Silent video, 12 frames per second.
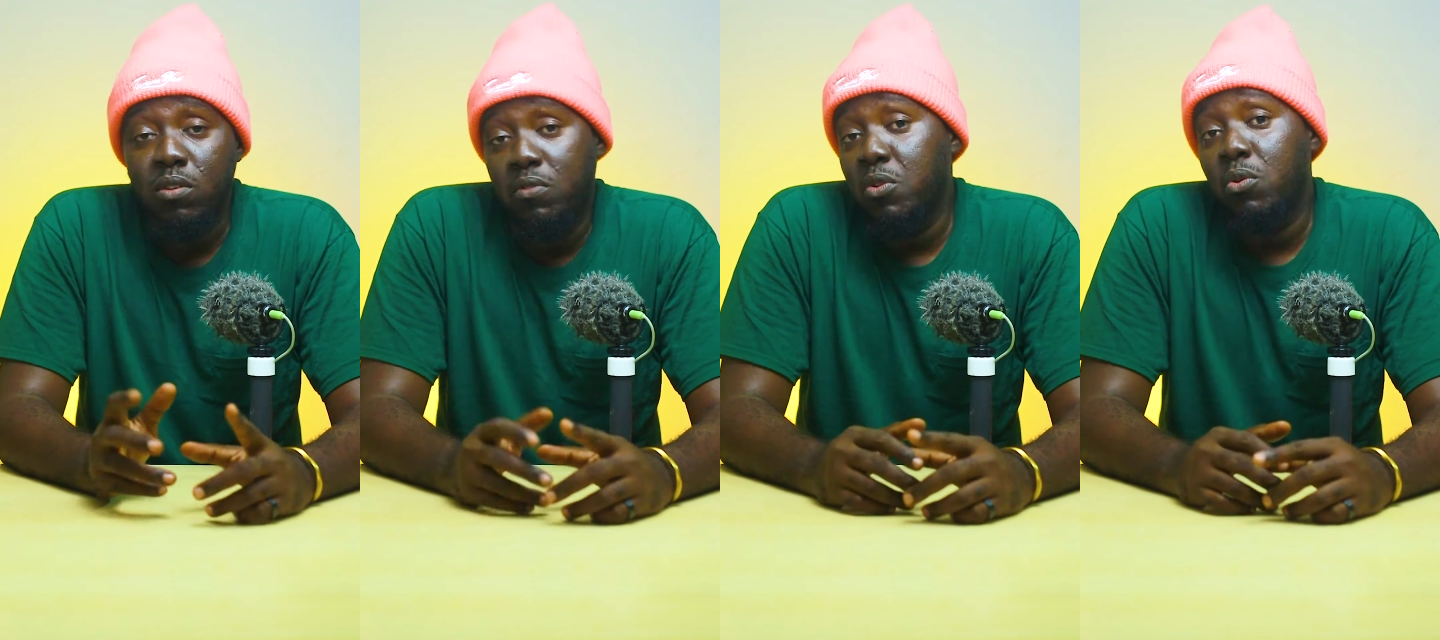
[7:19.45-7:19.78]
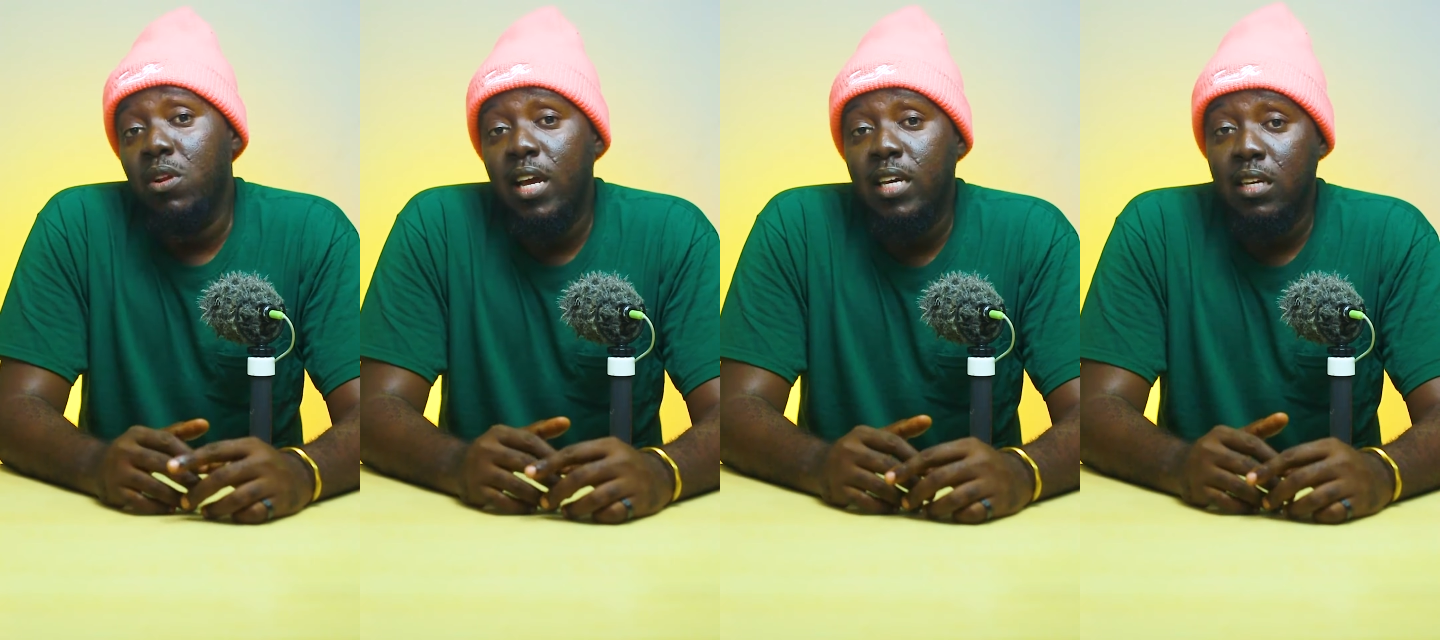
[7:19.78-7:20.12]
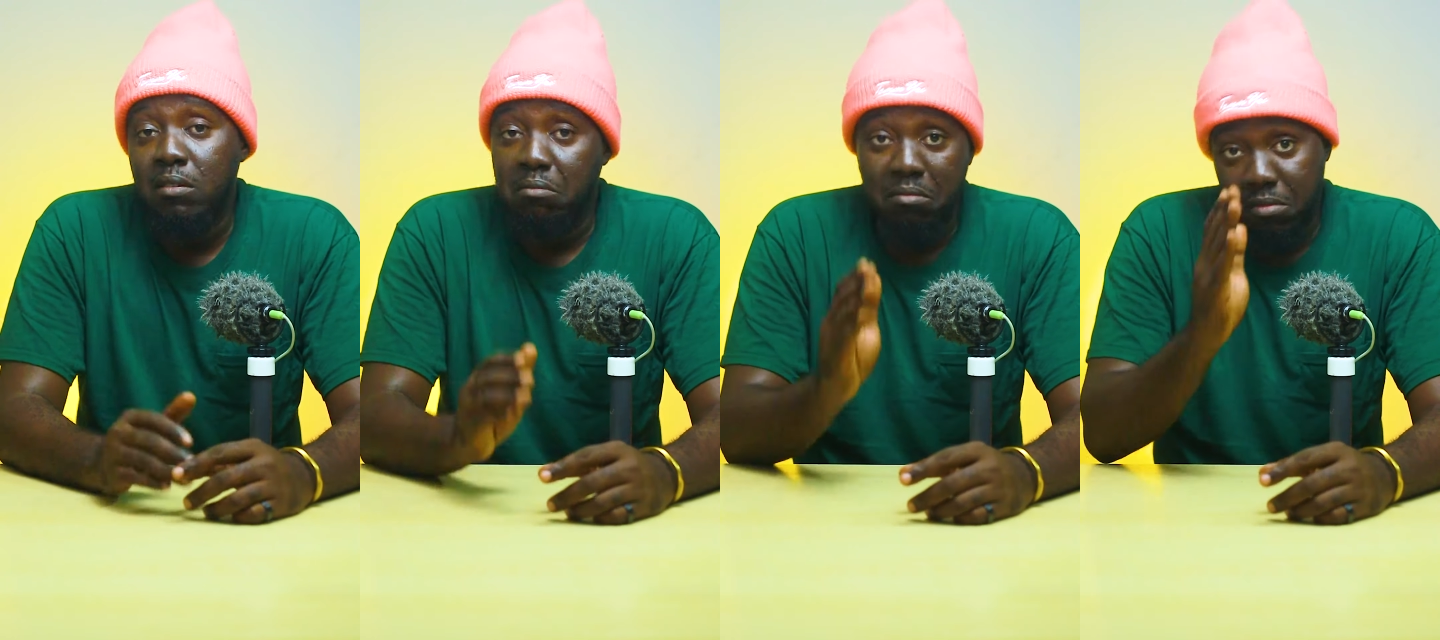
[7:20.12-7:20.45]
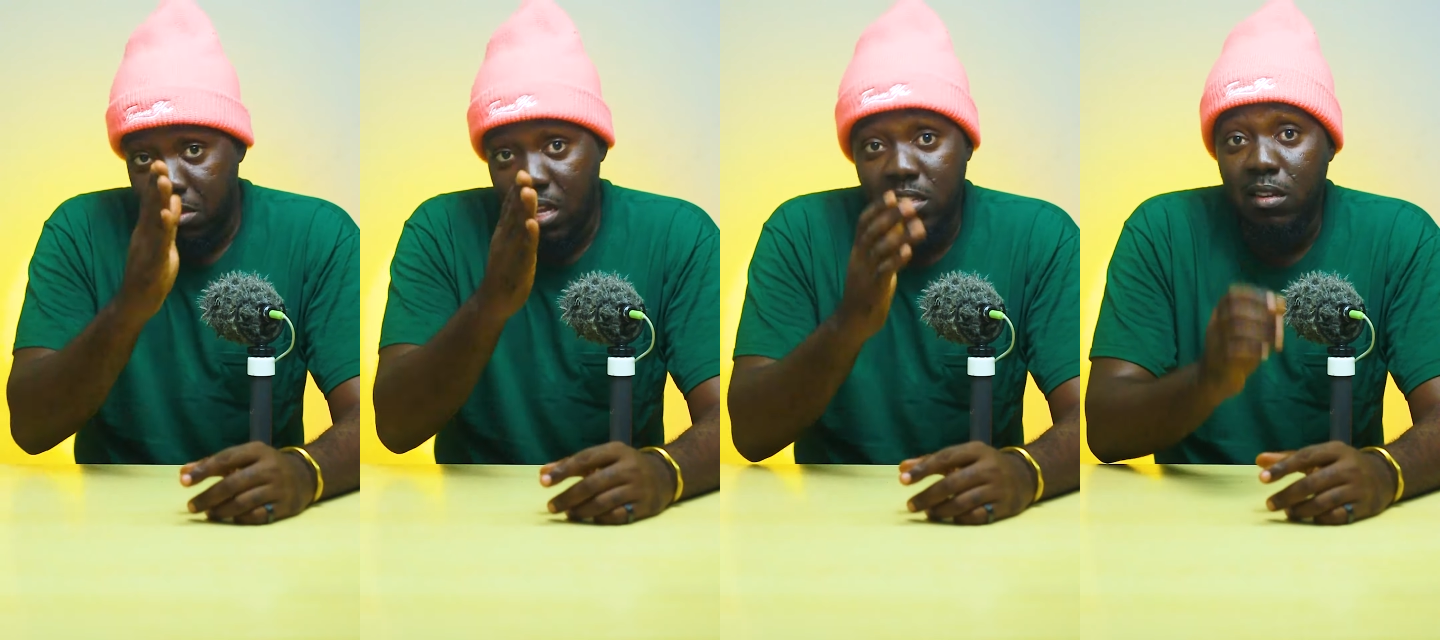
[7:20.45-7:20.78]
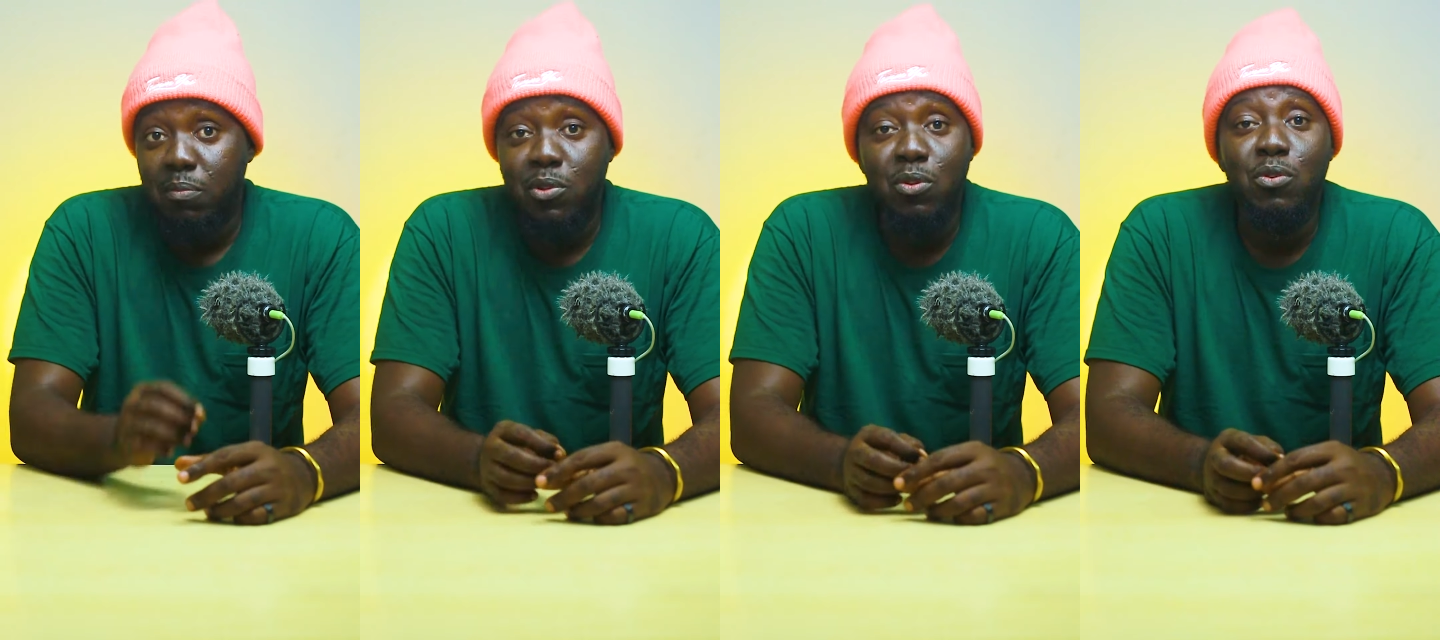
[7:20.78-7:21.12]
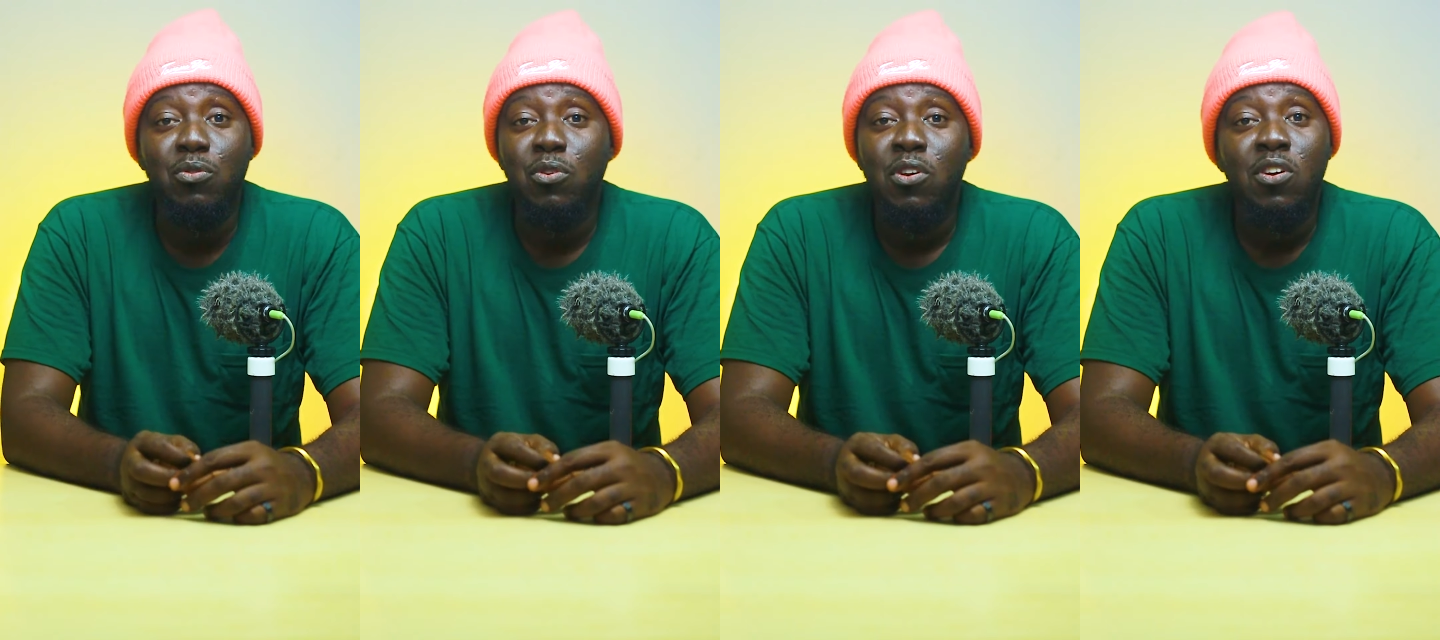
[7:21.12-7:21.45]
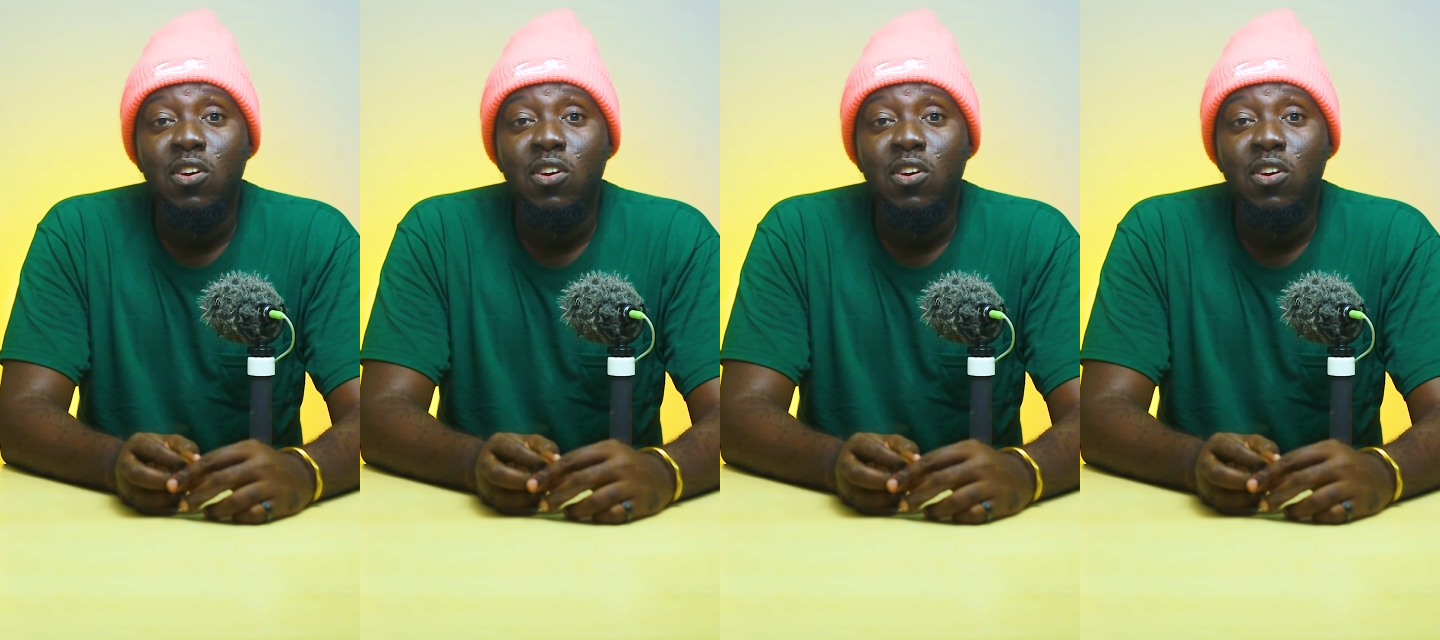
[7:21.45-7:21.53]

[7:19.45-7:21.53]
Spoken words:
If you don't like it, that's up to you.